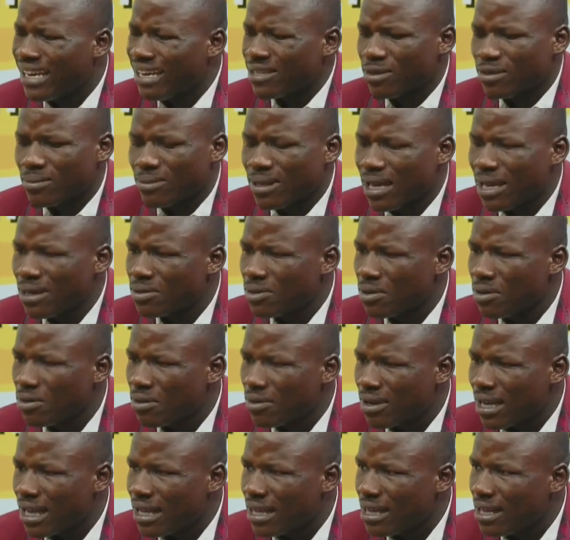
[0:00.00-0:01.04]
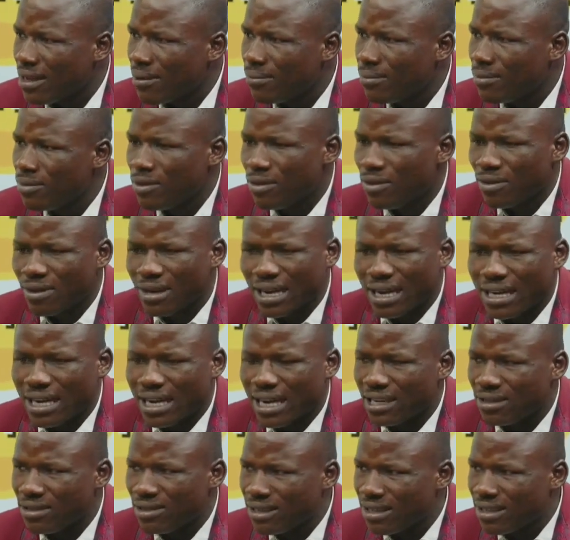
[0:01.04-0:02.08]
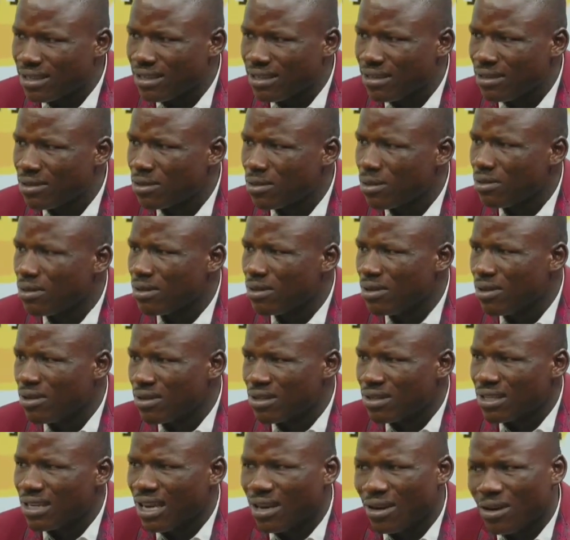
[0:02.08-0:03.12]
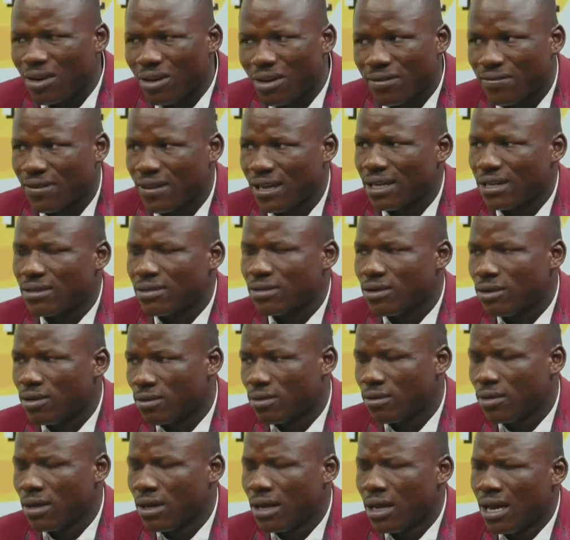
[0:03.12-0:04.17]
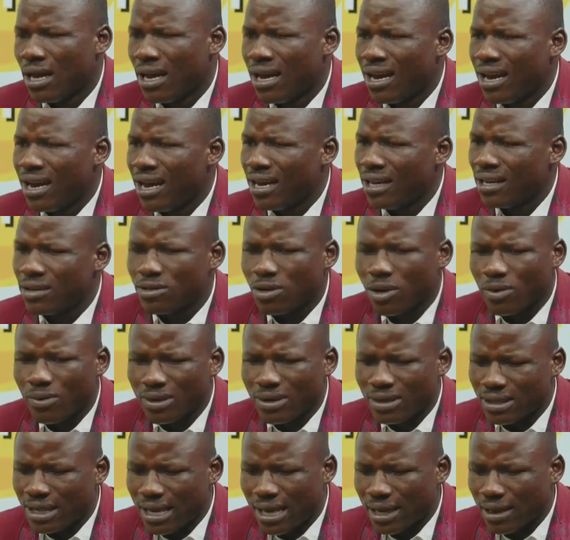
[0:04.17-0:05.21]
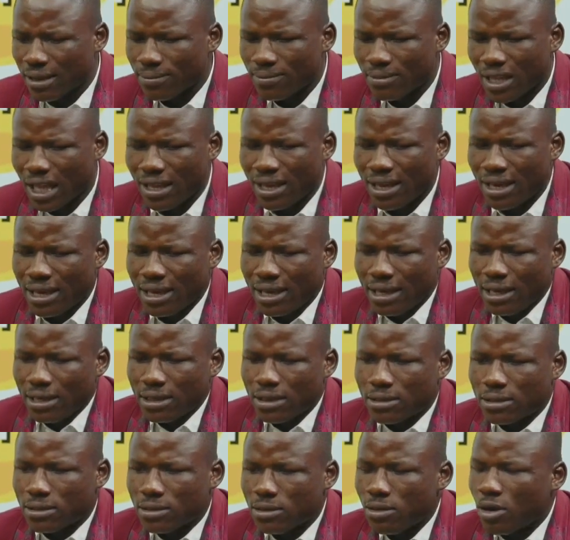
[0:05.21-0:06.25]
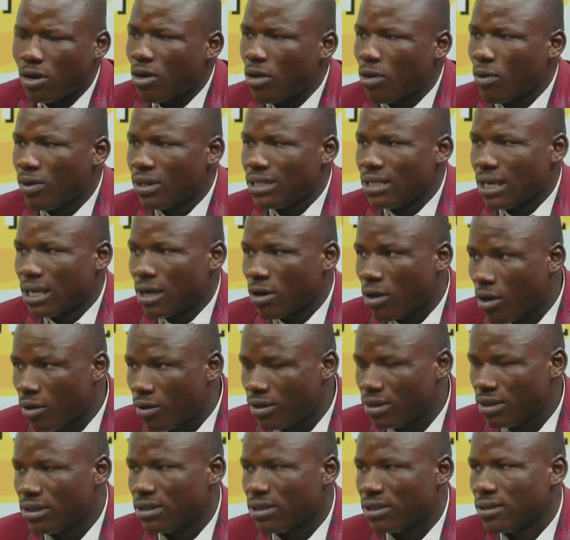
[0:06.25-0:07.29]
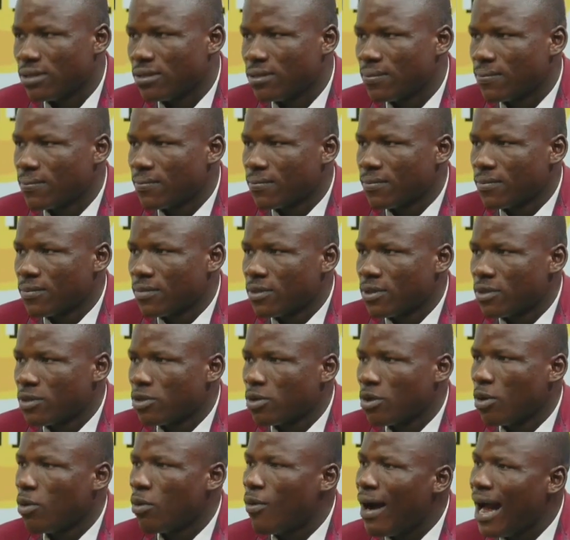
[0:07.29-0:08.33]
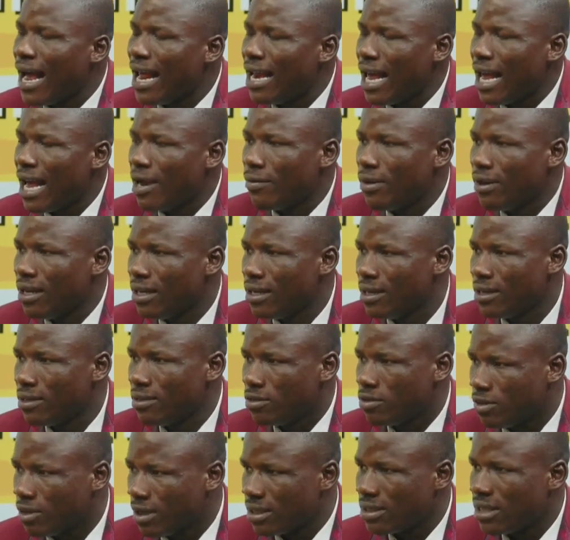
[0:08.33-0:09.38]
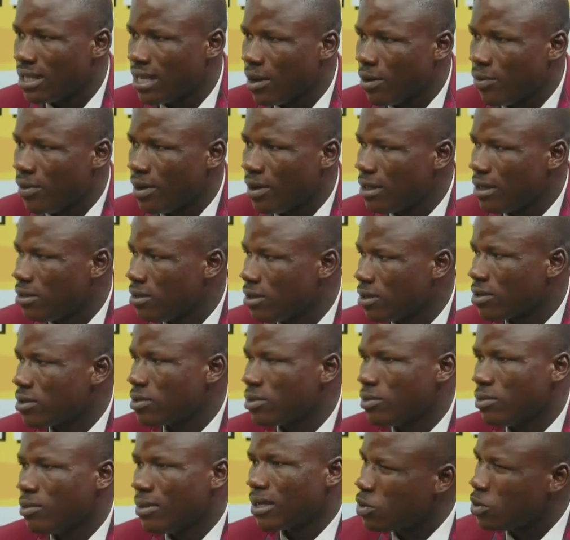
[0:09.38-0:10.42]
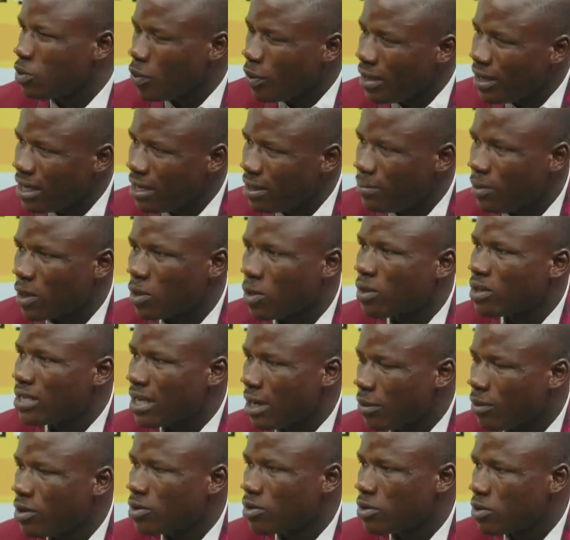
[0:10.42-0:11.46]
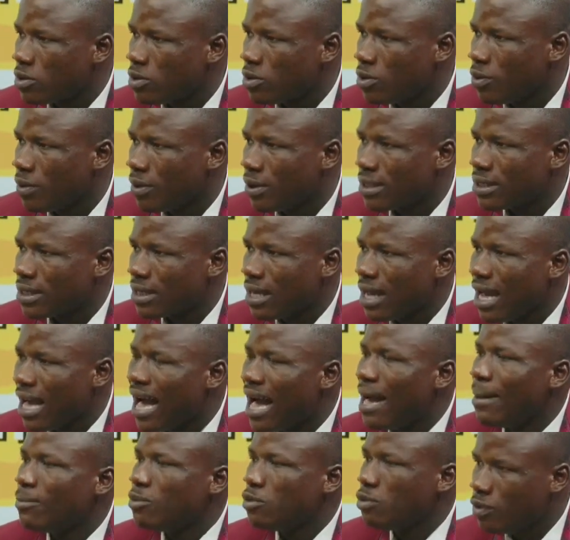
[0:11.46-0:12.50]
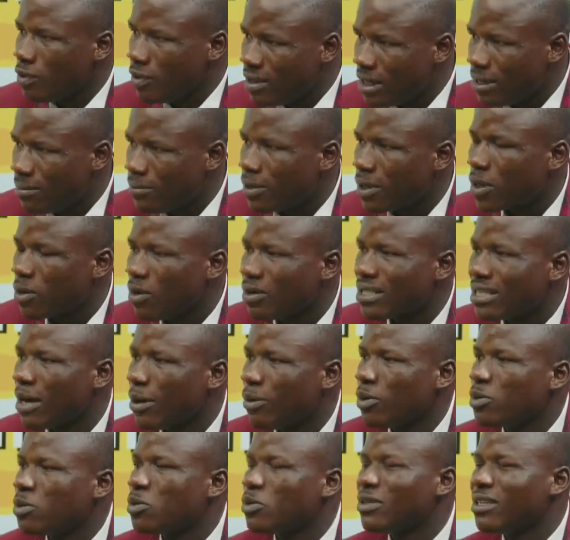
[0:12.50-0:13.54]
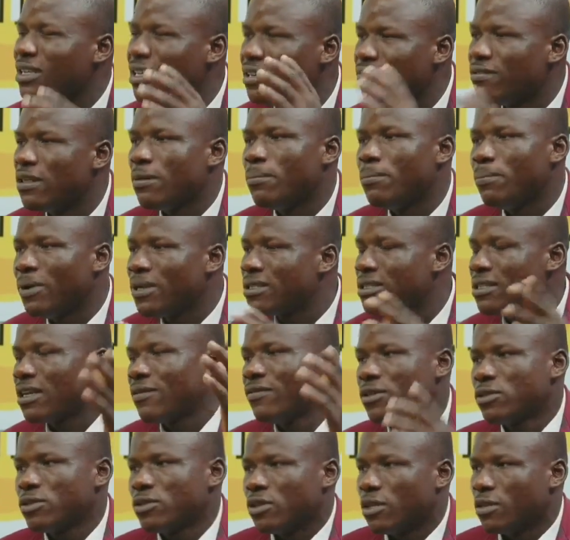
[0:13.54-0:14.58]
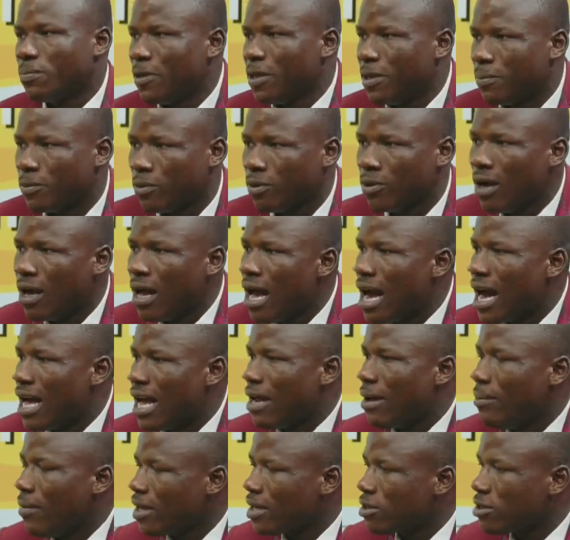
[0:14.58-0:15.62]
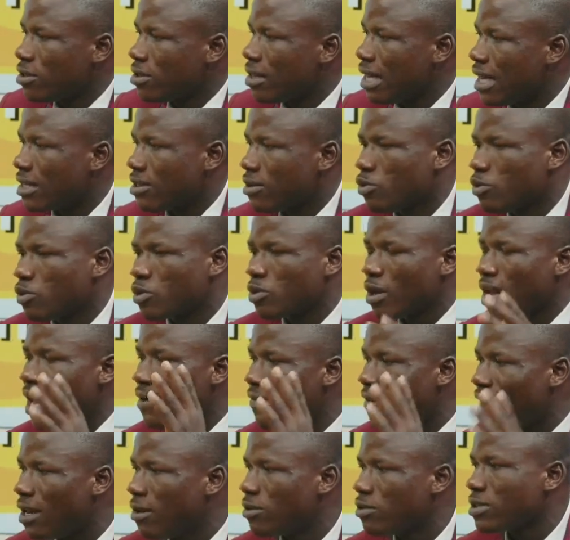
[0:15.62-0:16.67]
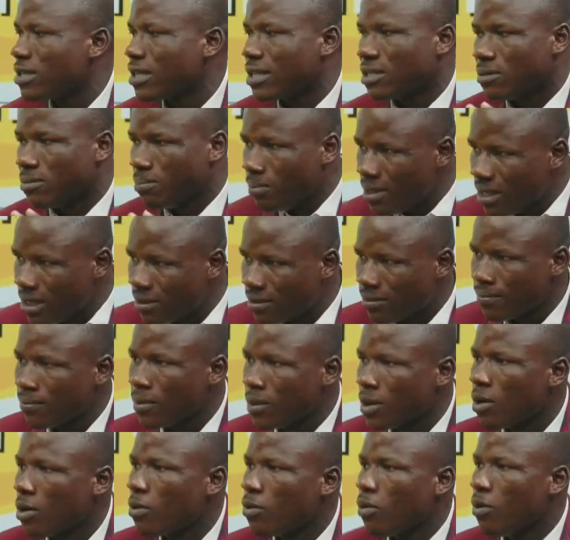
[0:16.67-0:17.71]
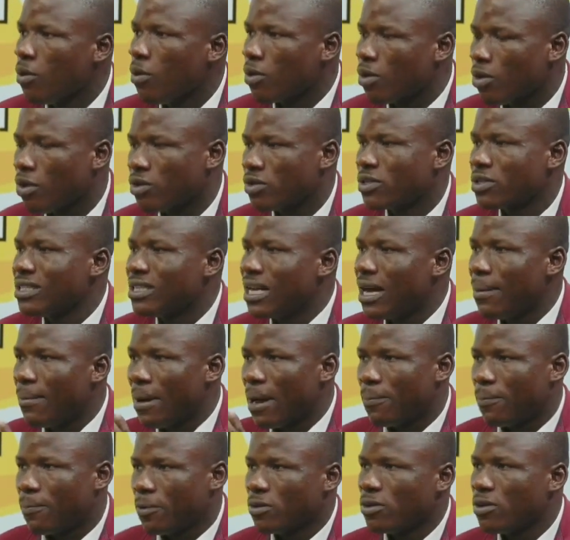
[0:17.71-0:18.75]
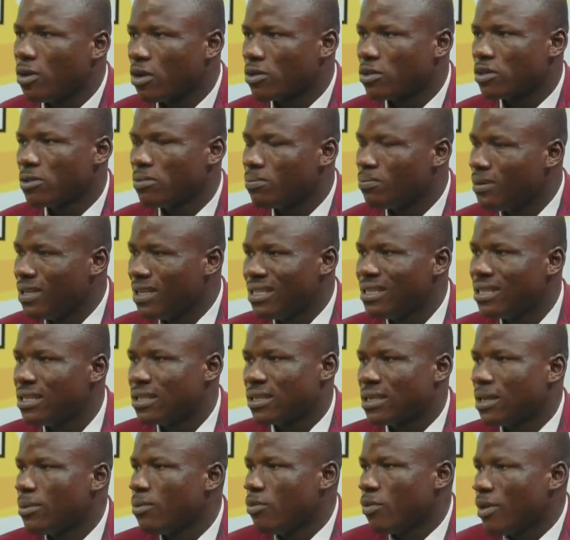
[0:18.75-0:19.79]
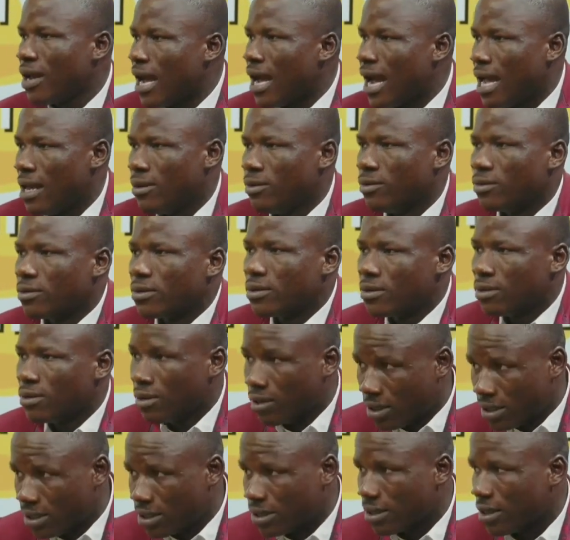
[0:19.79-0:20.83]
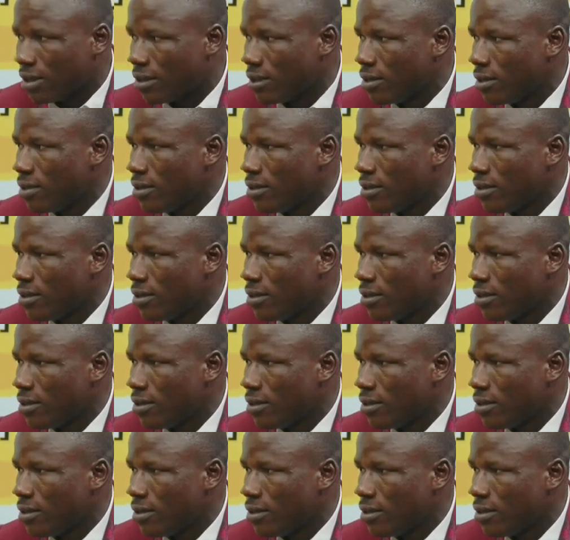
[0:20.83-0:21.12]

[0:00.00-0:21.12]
that sometimes you look at them, you look at their dressing, so disgusting, a lot of that, you know, it's always like, it's not always encouraging. So then what I'm doing, I'm not just doing it because I want to do it. I'm doing it because I want to give the best service to the people. And I make sure that whosoever looks at me will consider my product being the same way I do. You understand?